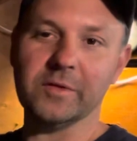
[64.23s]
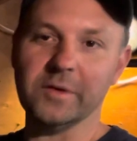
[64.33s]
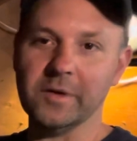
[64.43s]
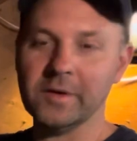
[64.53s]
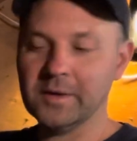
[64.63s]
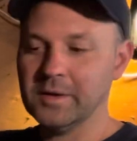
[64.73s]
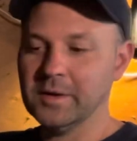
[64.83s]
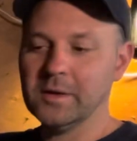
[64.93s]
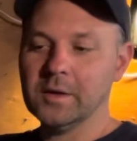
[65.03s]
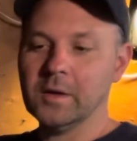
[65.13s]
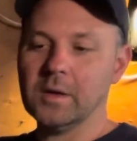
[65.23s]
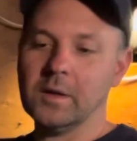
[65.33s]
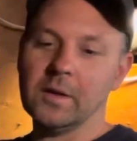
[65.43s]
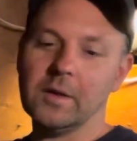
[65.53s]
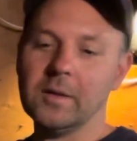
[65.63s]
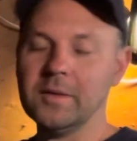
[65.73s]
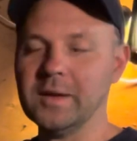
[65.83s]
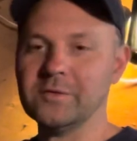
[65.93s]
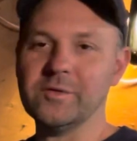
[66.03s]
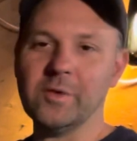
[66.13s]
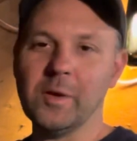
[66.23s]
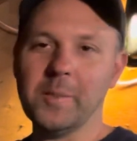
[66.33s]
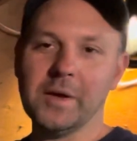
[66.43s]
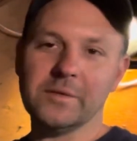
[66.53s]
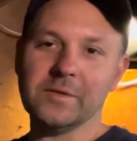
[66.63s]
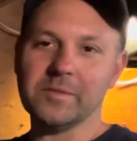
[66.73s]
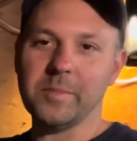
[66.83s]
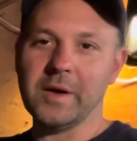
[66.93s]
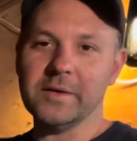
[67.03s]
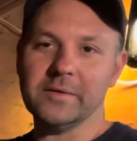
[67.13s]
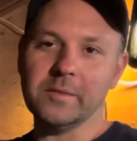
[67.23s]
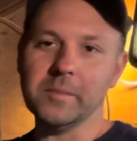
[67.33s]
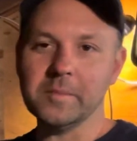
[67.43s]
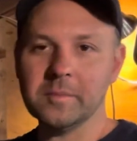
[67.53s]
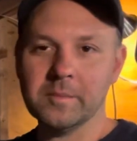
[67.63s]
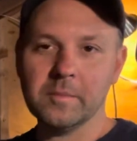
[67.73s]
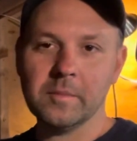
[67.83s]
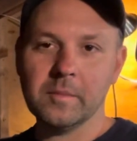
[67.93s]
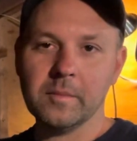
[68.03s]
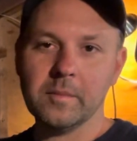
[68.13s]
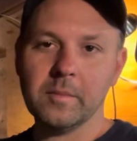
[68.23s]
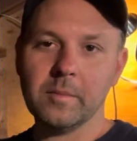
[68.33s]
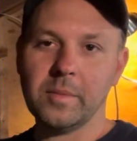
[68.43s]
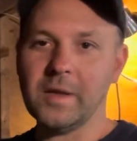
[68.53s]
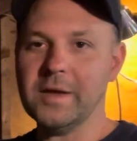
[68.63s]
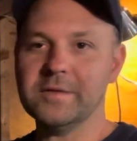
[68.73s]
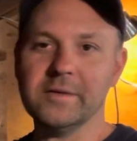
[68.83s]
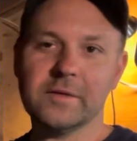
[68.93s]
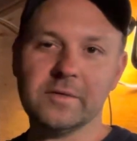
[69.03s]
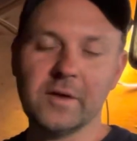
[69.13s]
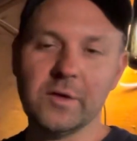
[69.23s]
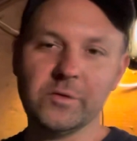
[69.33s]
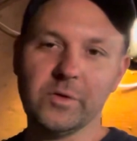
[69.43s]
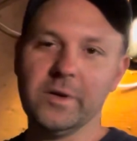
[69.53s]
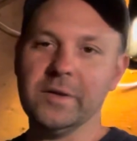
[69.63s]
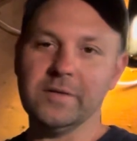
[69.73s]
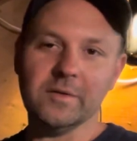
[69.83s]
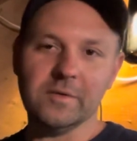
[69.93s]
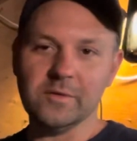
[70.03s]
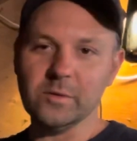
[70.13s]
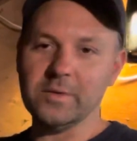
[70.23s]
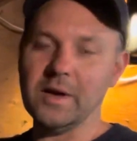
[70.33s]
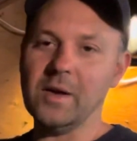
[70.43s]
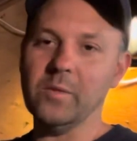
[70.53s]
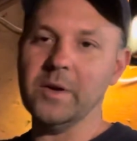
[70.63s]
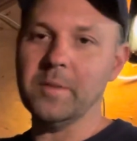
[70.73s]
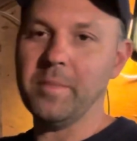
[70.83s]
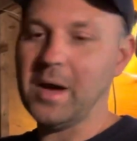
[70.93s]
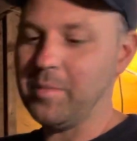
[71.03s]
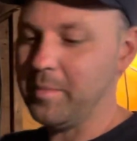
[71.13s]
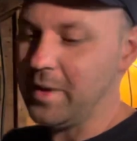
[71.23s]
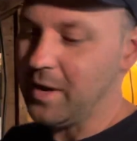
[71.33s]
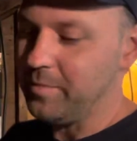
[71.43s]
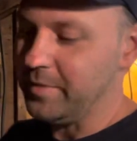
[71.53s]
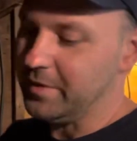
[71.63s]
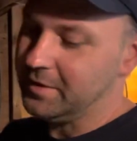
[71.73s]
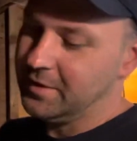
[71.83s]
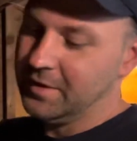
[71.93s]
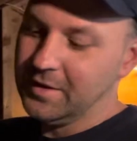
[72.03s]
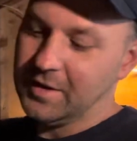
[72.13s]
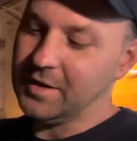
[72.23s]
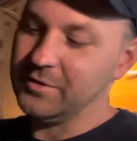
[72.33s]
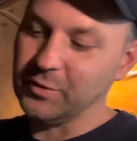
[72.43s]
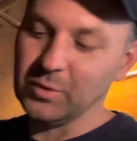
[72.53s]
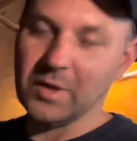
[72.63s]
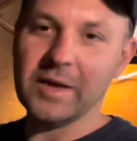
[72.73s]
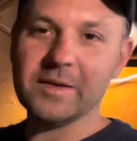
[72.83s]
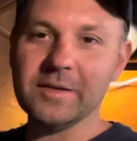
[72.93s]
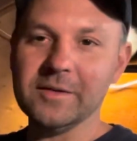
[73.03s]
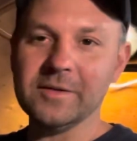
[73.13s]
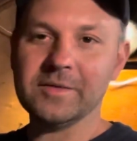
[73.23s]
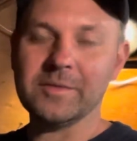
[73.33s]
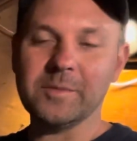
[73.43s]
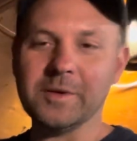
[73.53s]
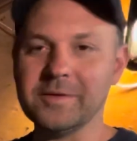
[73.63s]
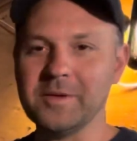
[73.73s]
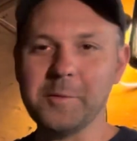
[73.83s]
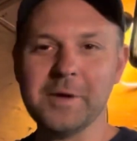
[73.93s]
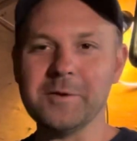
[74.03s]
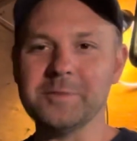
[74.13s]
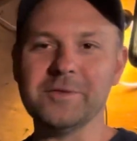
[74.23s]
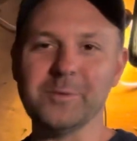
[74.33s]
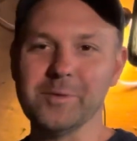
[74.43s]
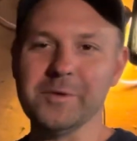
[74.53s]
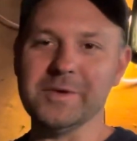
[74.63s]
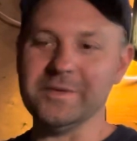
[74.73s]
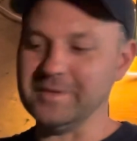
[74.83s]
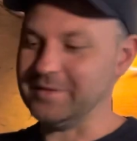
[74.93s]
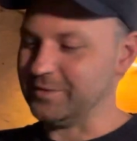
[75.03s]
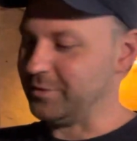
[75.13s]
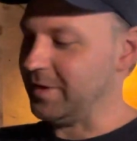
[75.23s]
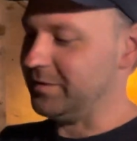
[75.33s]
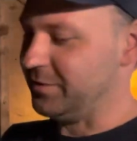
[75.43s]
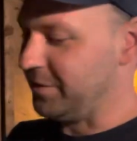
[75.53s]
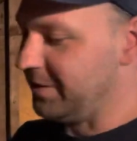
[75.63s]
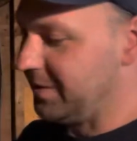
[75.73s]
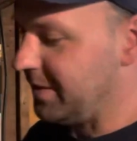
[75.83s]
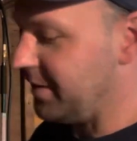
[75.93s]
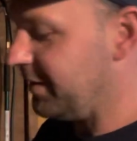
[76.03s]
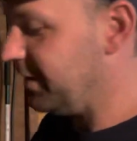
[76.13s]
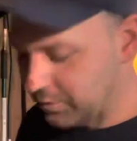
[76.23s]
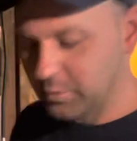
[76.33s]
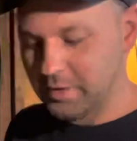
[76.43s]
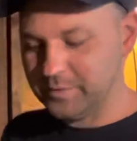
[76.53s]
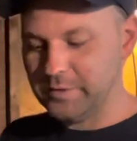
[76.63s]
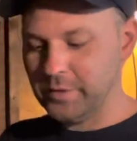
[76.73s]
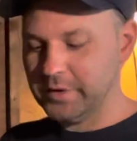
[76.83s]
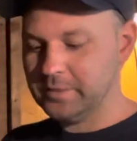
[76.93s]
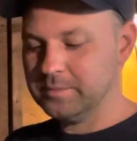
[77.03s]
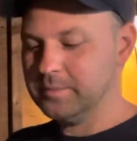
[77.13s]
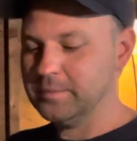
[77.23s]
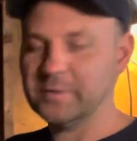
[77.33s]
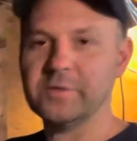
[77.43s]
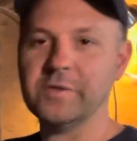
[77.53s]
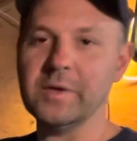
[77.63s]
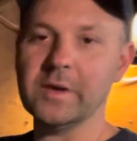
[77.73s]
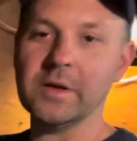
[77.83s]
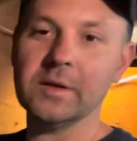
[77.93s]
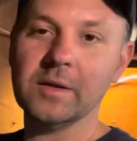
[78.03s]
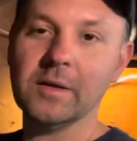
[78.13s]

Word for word: year. Next year, I might just buy some plastic cell trays and do it that way and pop them out, but I do like these because they make them super easy to transfer. What I'm doing, just filling